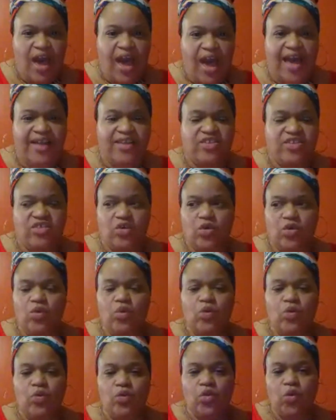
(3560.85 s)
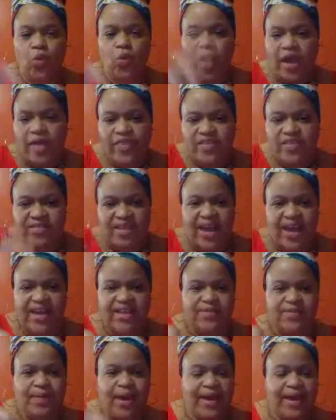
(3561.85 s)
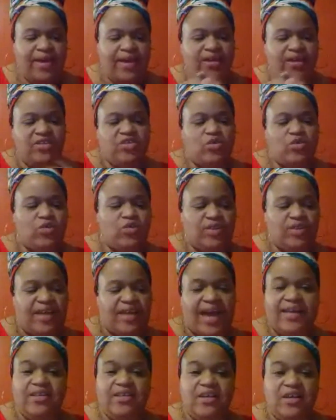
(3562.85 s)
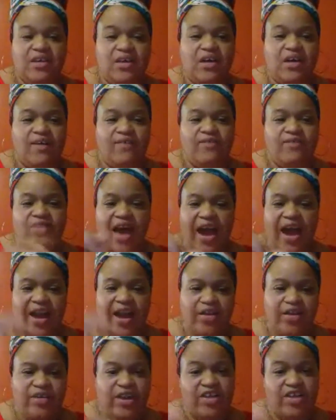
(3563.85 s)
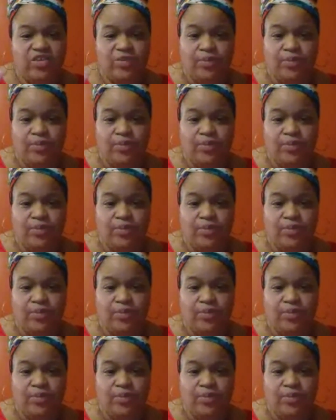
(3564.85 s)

And so the way this ties back into this idea of the Iron Age,